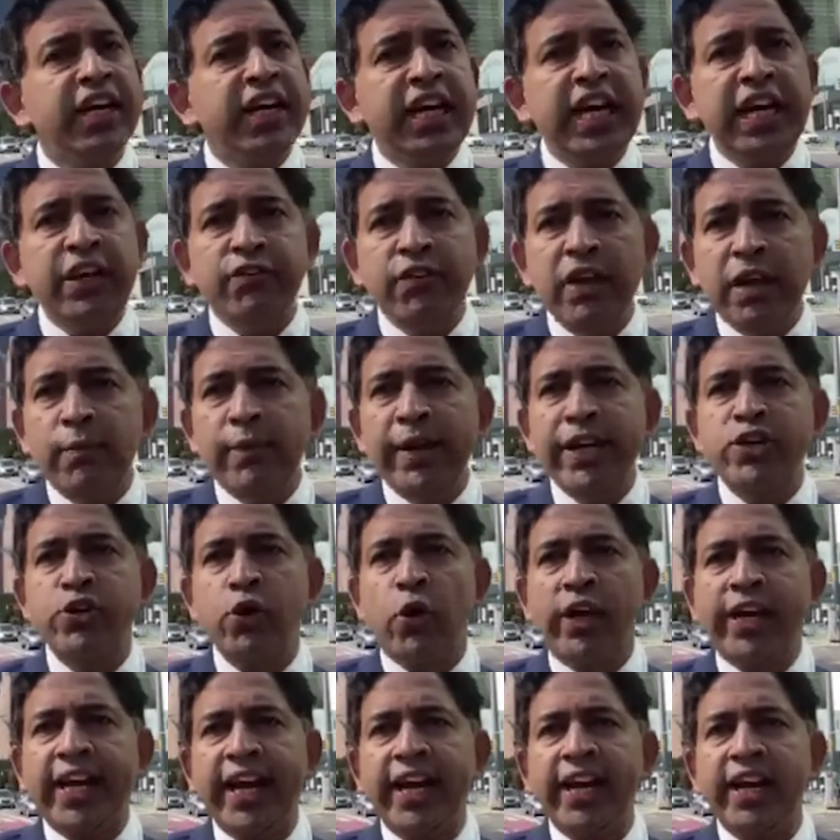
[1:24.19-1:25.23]
He will be
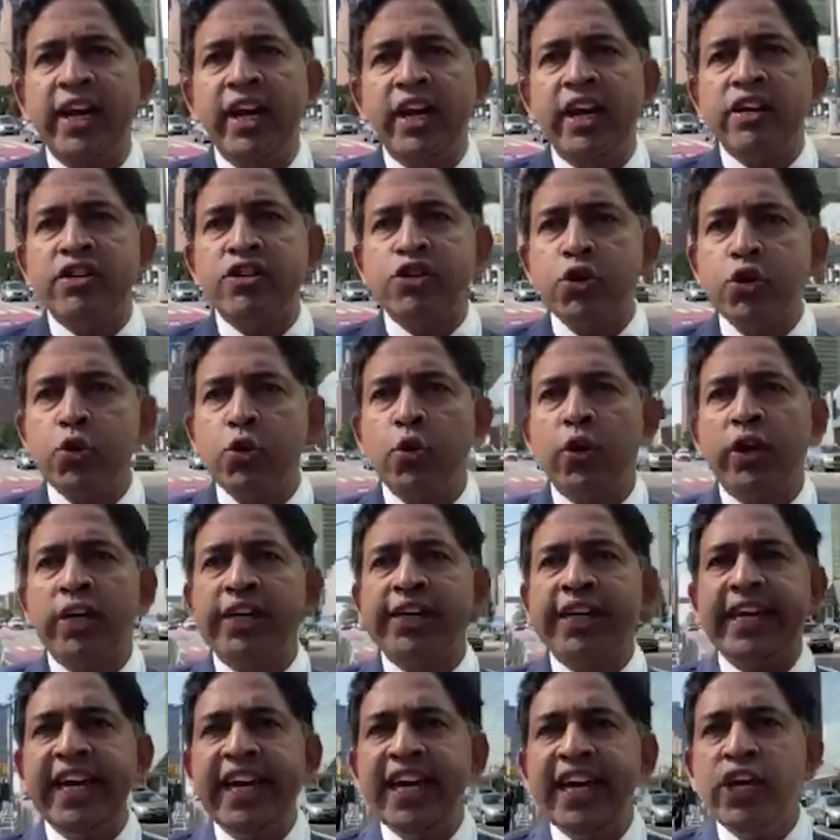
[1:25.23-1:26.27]
talking two
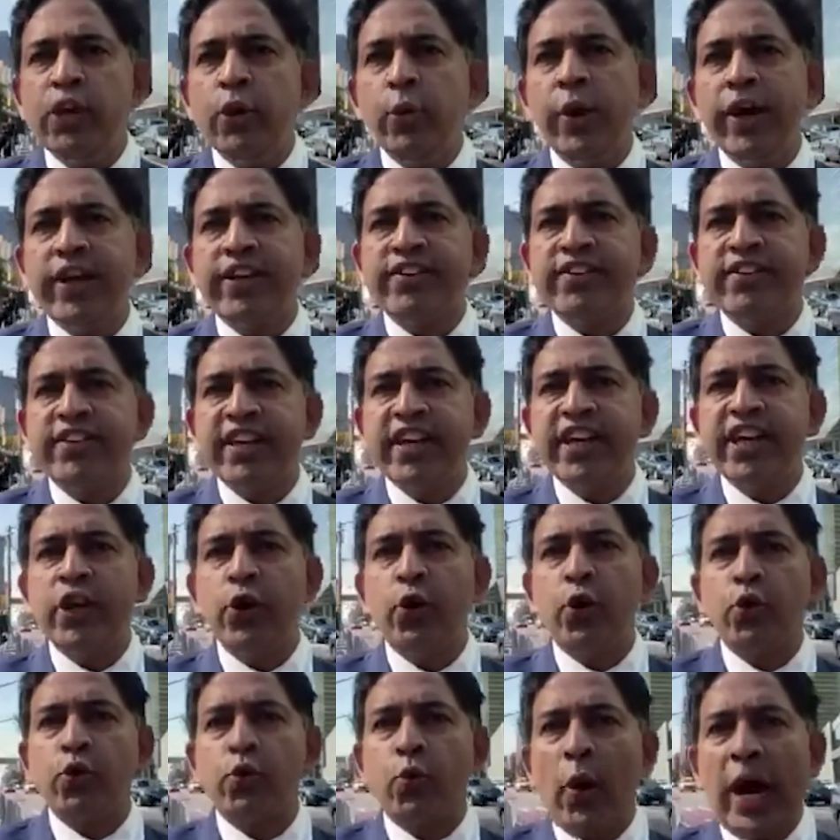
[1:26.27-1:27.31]
key US
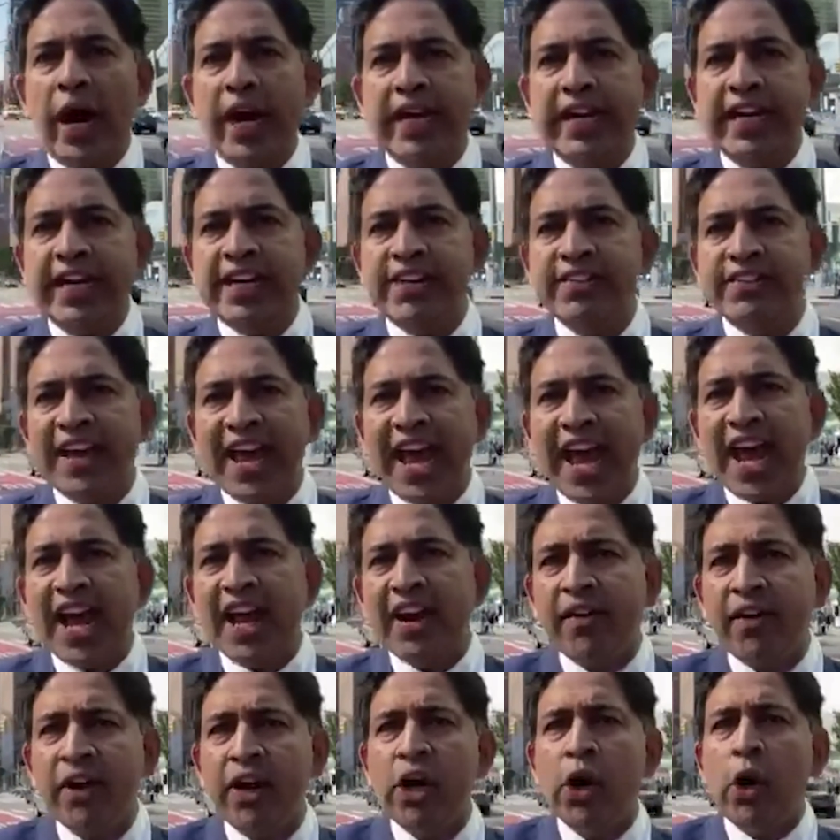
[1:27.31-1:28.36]
CEOs while he's here.